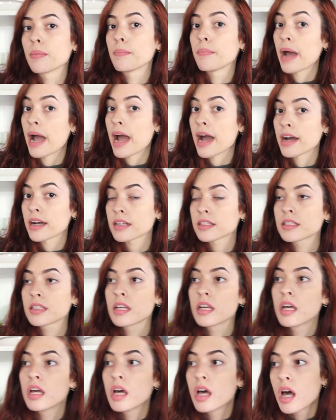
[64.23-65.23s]
max.
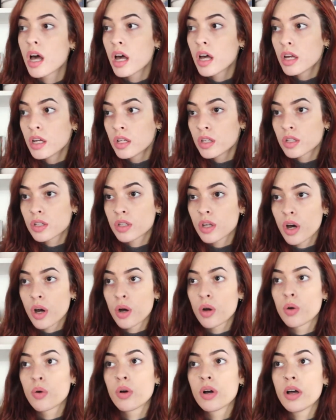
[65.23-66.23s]

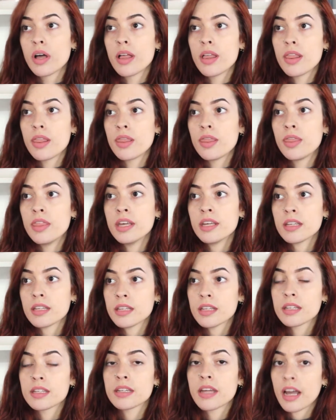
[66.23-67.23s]
So this
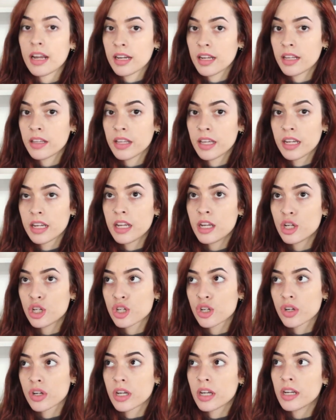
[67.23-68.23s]
is technically an
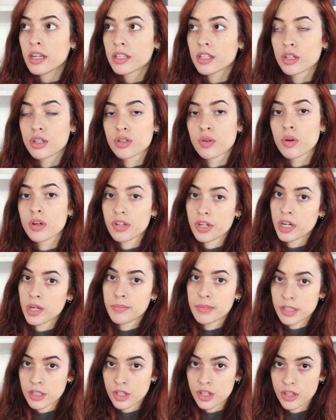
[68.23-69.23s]
injury. It's a
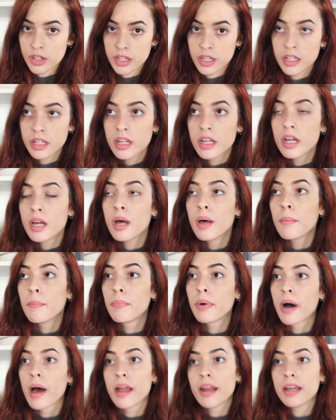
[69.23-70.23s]
short-term injury,
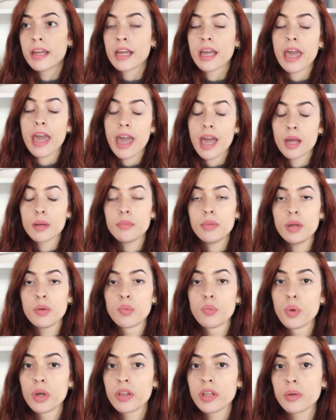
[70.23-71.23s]
but it can be
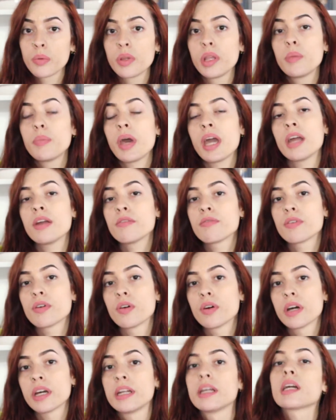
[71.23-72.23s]
really, really
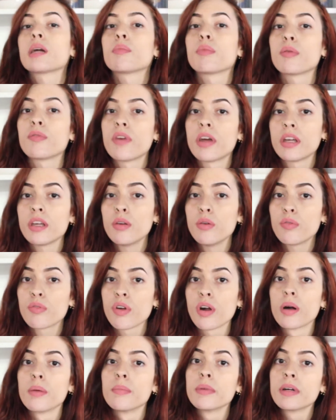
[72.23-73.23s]
painful, and it can prevent you
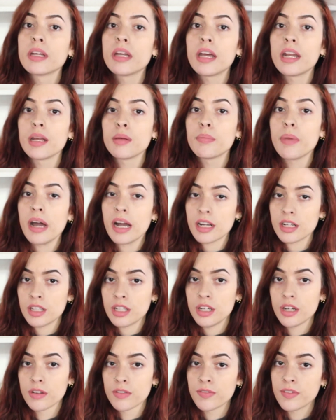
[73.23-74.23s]
from getting back
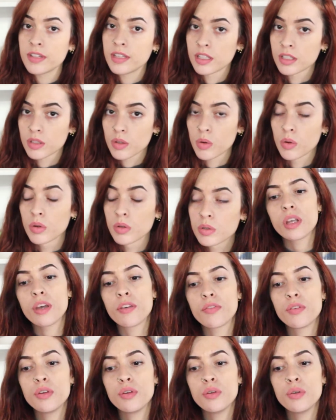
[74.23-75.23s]
to your fitness goals.
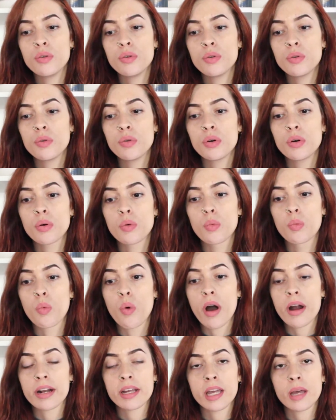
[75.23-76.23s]
If you
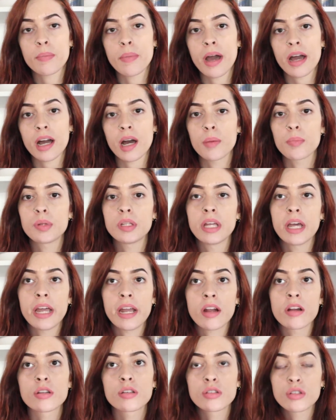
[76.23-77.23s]
want to get back up in the
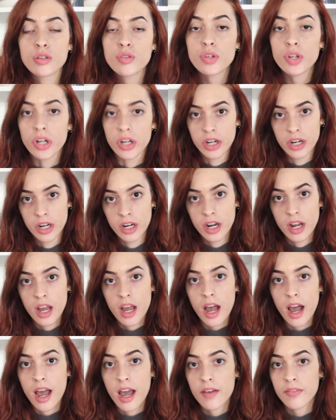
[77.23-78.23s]
air sooner,
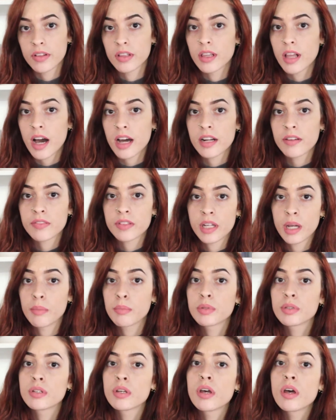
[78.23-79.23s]
I have a lot of
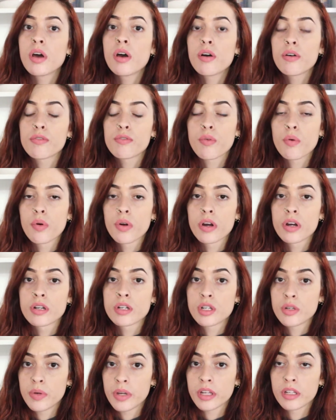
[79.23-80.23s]
tips for
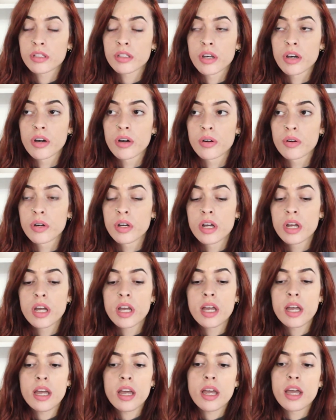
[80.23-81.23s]
doing so
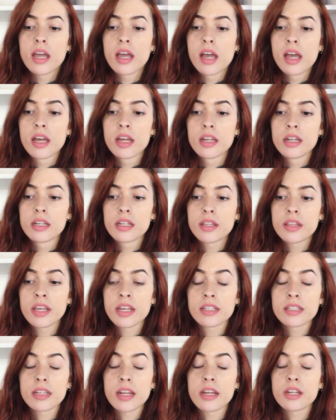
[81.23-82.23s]
and
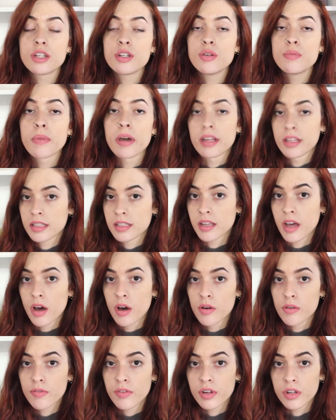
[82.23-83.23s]
things that I do
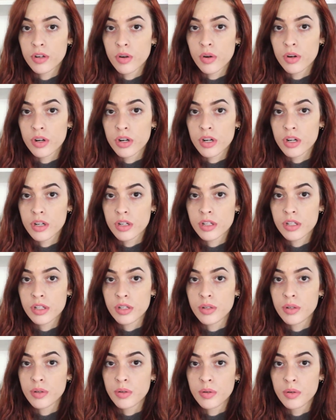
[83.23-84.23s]
myself in order
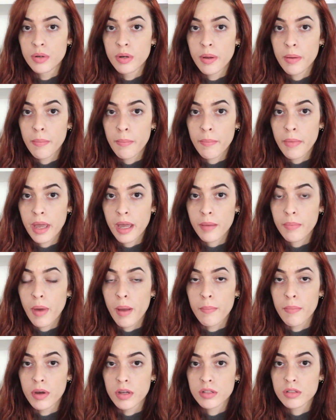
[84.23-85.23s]
to make my
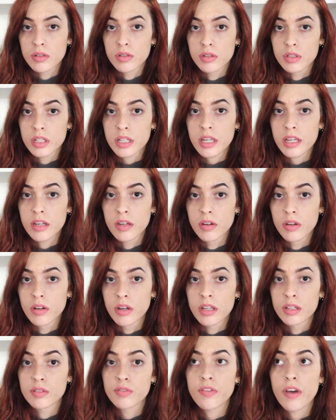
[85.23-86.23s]
muscles heal
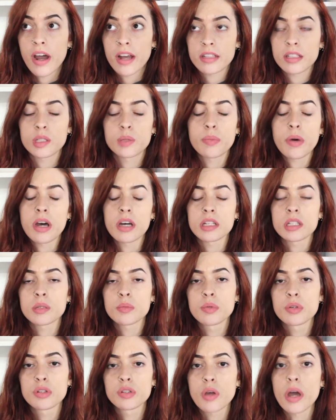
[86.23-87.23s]
as fast as
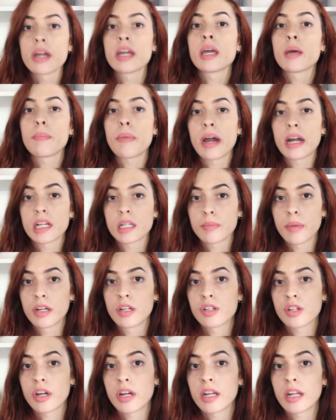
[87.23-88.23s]
possible so I can get back to my
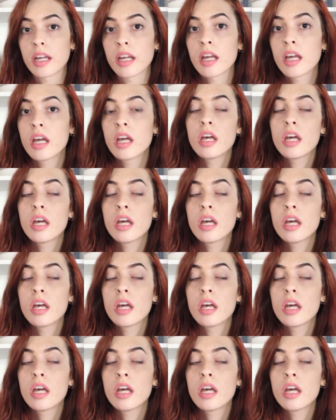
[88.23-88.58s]
training.